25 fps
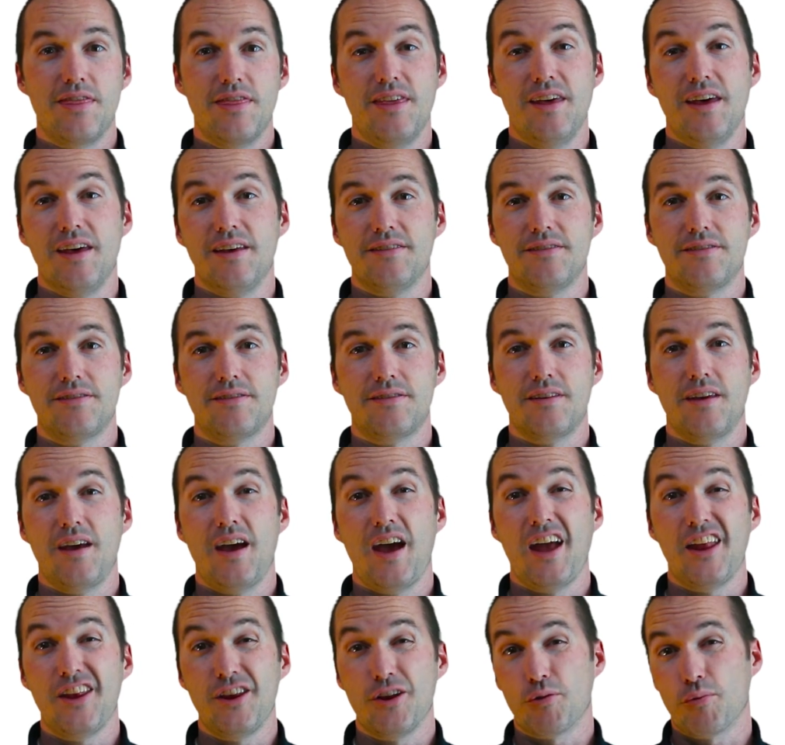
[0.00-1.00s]
this,
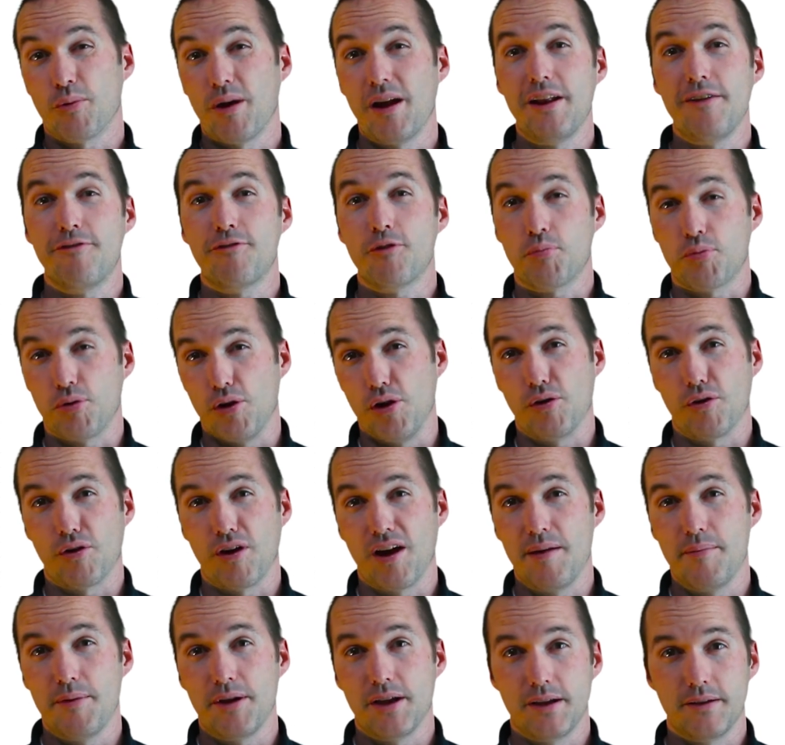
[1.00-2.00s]
and you're ready for
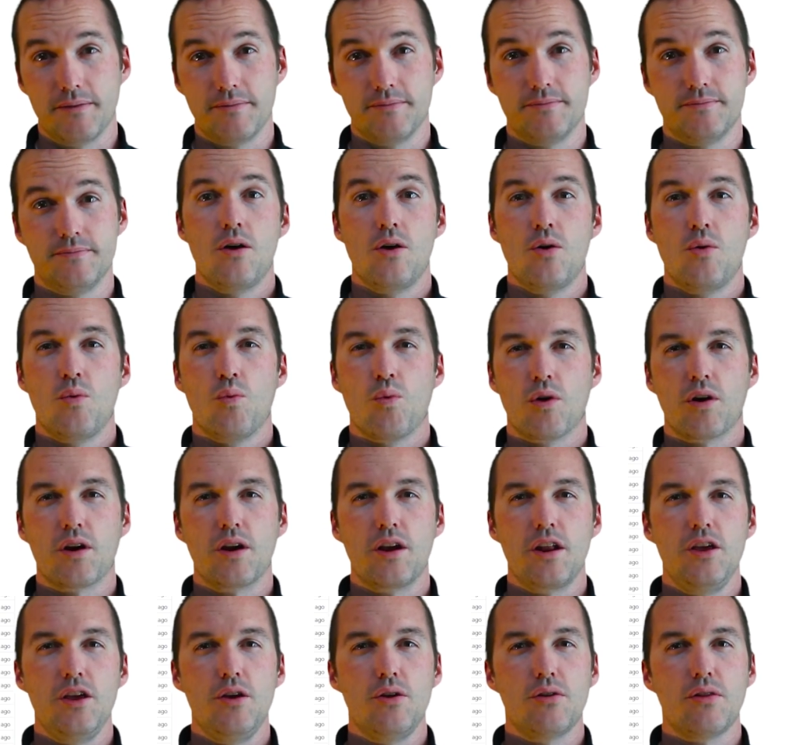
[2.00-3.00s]
programming. We're
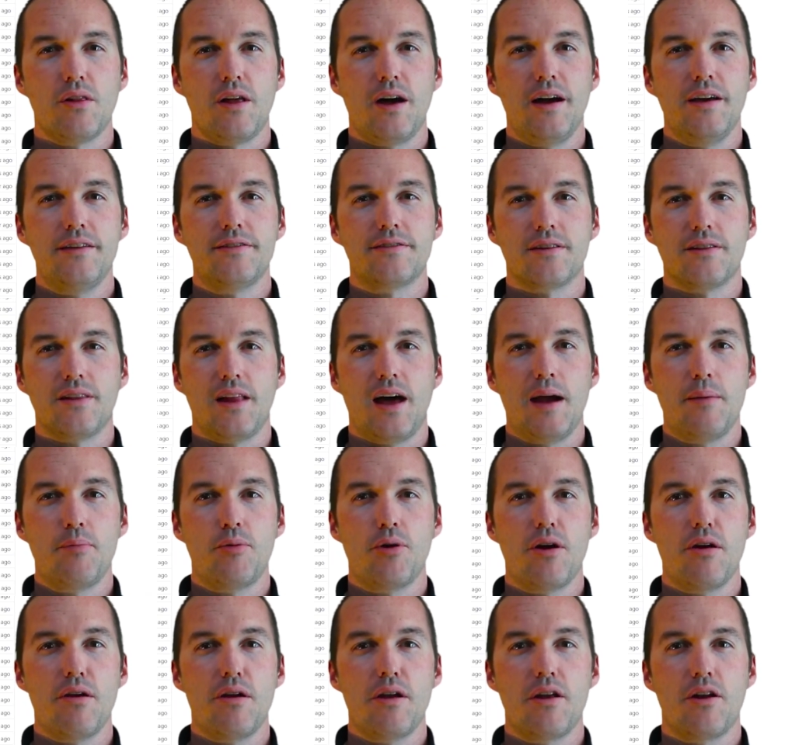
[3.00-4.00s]
utilize a
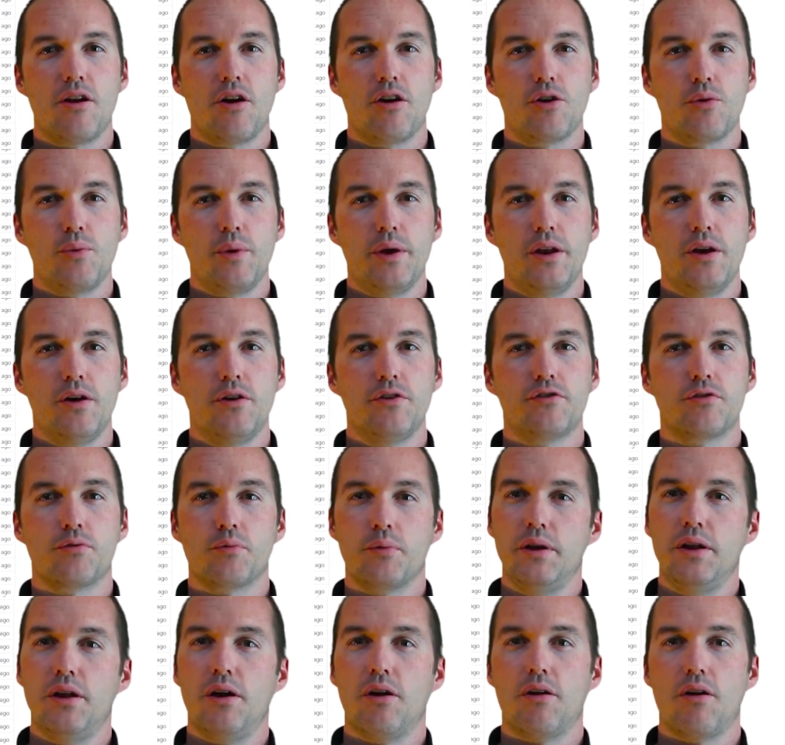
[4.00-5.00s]
library in Arduino to
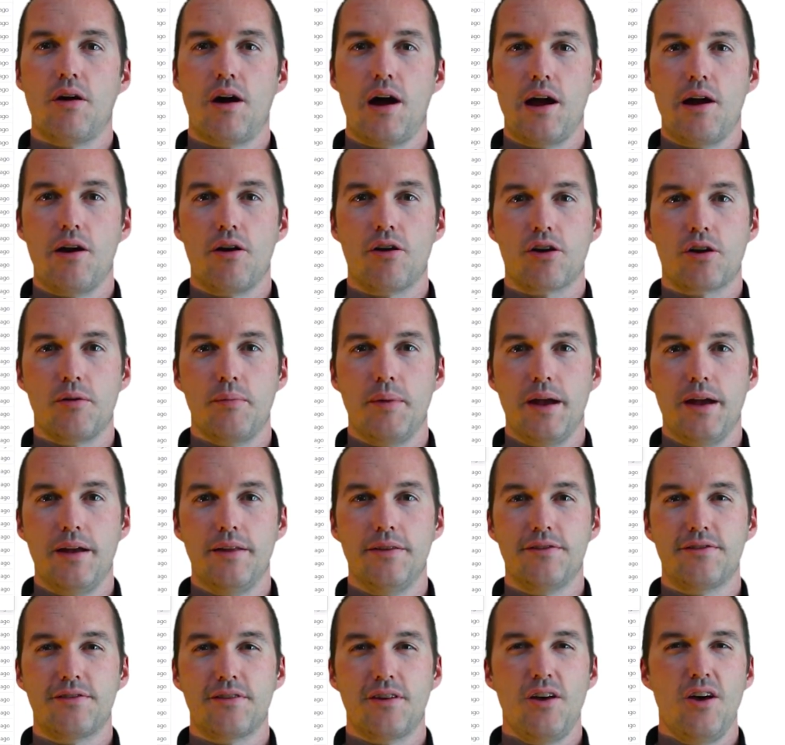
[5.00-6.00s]
read our IR
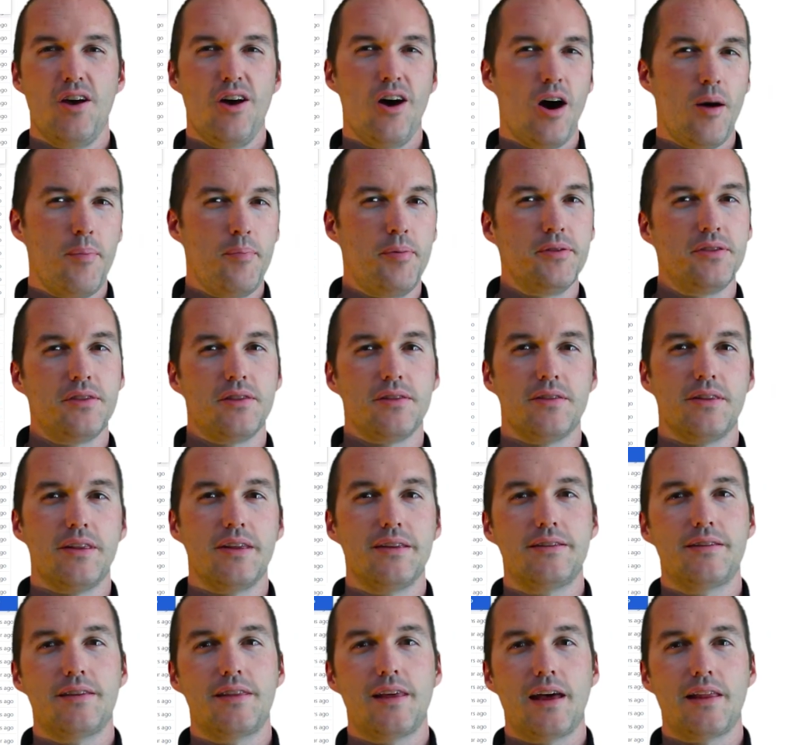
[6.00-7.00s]
commands. I'll put the
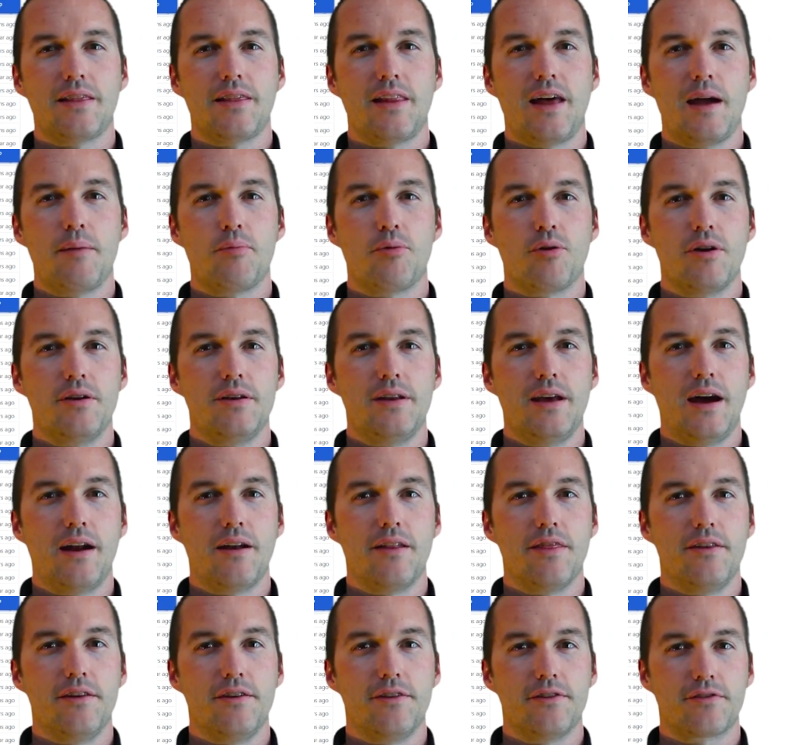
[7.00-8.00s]
link to that library down
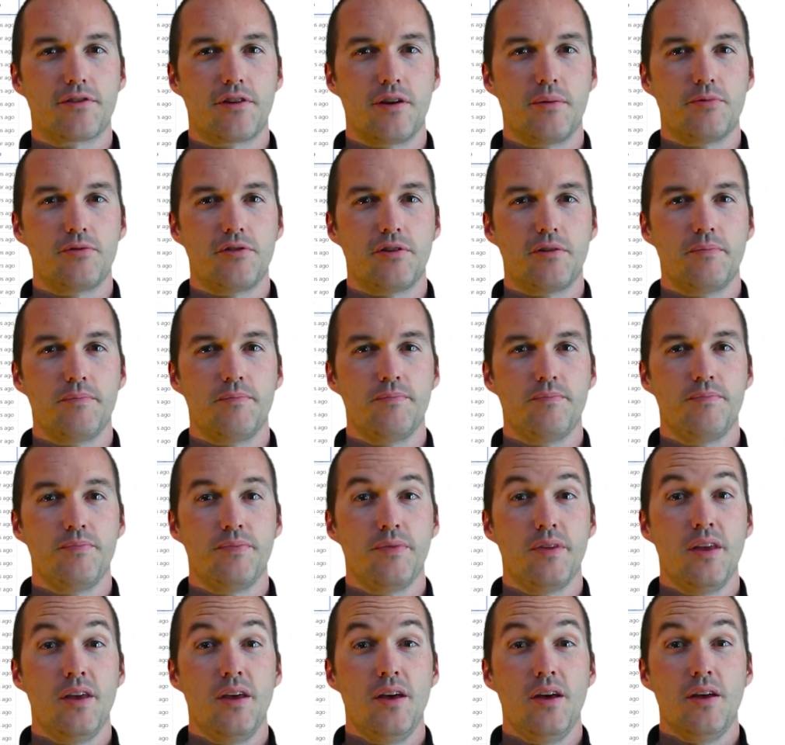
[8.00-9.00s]
in the description.
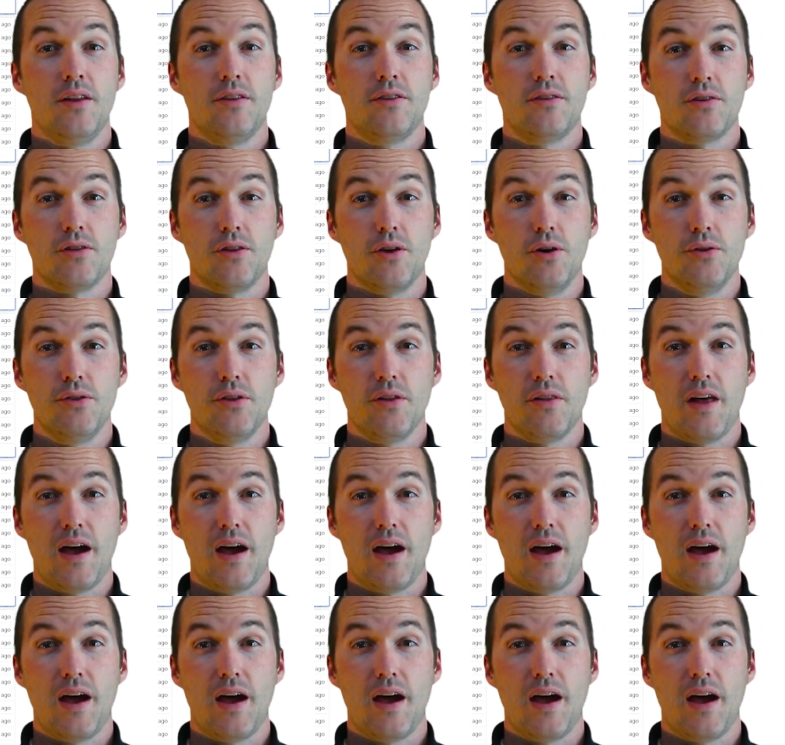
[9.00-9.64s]
To load the